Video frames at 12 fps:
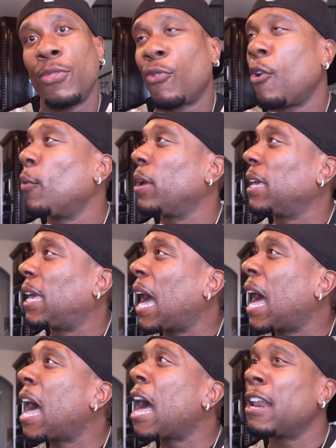Throwing
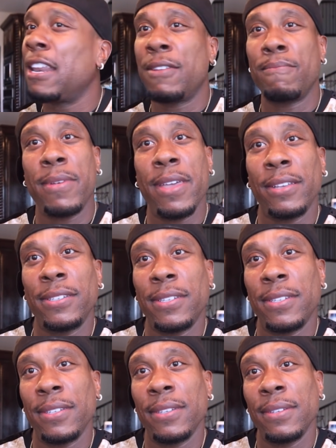God in the
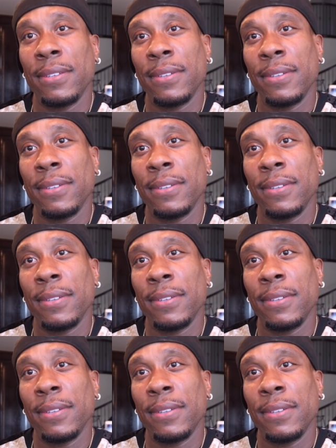mix.